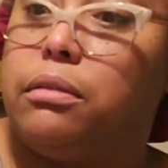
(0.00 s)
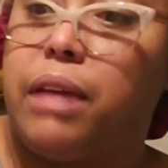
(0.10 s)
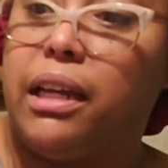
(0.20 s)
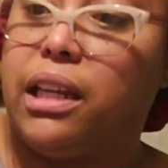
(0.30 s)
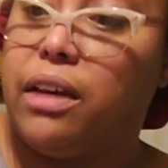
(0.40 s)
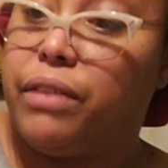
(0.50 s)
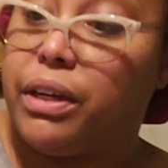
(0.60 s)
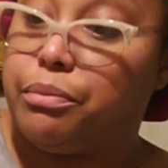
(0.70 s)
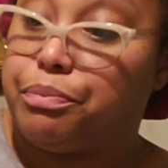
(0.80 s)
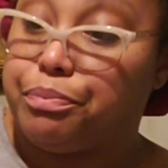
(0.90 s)
They love
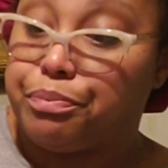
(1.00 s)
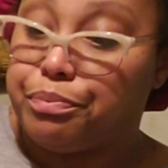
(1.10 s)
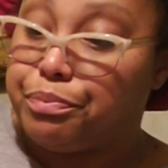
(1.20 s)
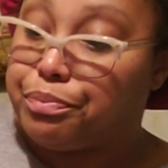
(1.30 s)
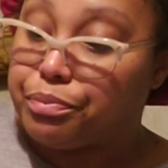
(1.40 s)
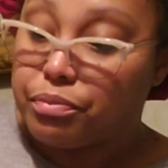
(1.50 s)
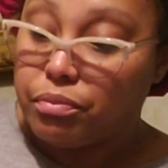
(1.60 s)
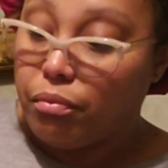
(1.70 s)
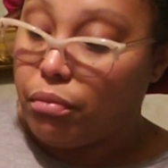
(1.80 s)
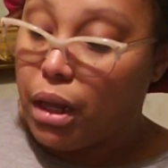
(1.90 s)
it.
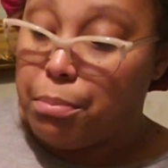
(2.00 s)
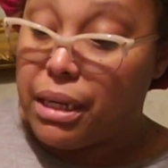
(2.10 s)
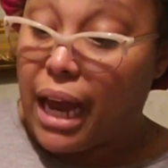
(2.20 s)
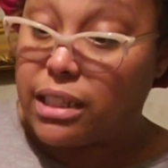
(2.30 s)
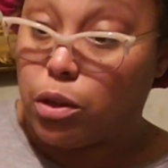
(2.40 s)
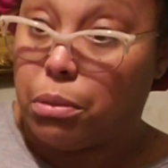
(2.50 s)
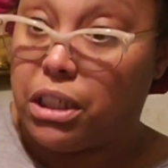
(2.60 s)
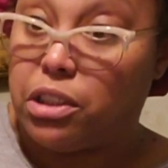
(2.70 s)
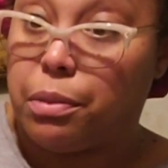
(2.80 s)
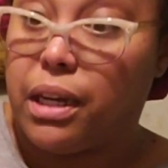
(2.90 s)
Me, not so
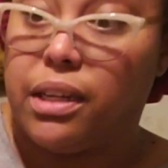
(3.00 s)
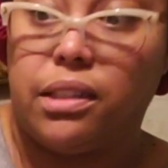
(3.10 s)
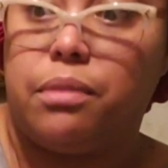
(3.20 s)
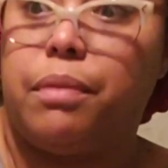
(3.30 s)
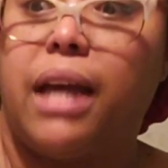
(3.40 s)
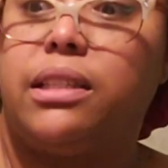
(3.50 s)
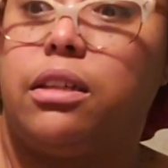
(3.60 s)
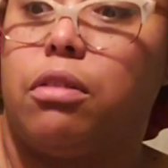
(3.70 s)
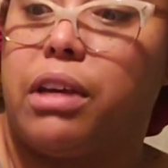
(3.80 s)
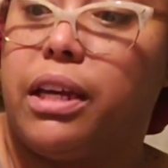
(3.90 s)
much because I
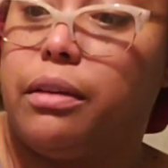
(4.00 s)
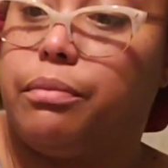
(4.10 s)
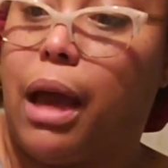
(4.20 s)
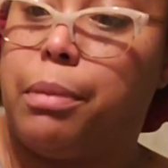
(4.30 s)
still don't get it.